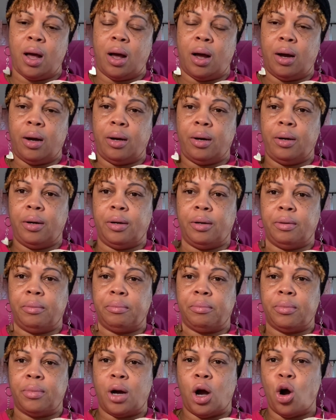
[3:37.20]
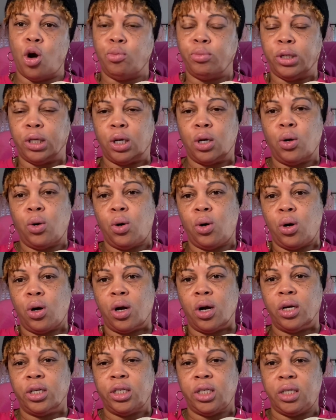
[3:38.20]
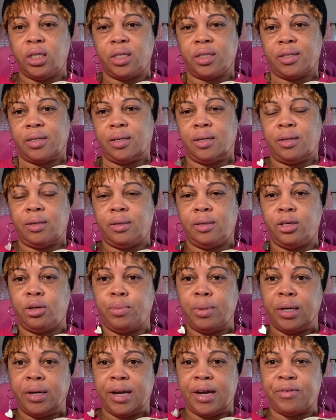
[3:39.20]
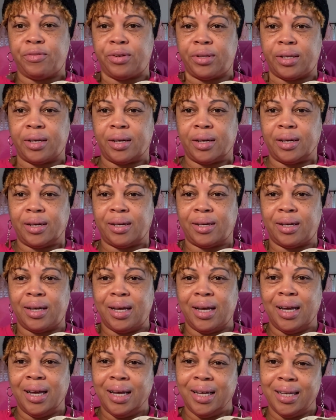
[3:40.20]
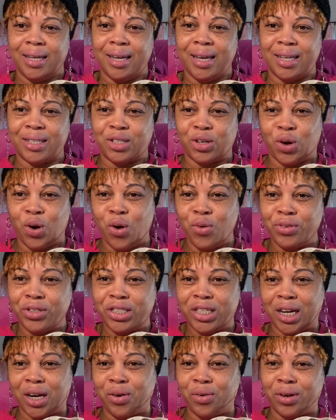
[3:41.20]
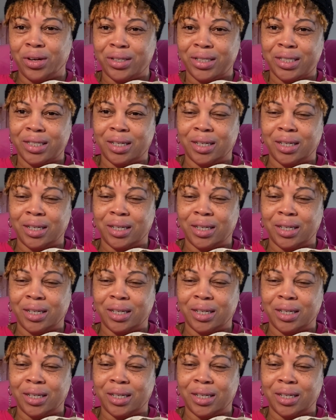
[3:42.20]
home decor. She does a little bit of everything. Yeah, so go over and check on her.